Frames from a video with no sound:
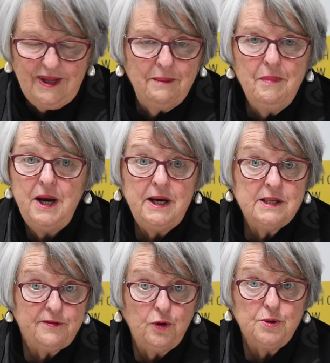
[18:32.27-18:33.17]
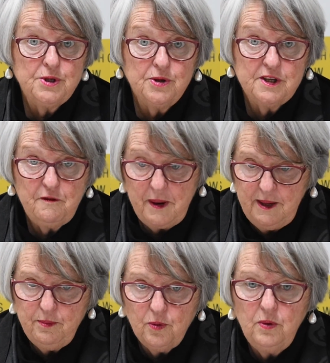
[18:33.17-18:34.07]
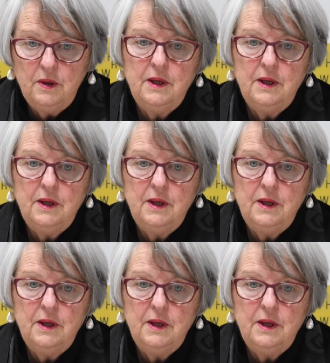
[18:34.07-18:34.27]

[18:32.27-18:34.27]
meanings for all sorts of people,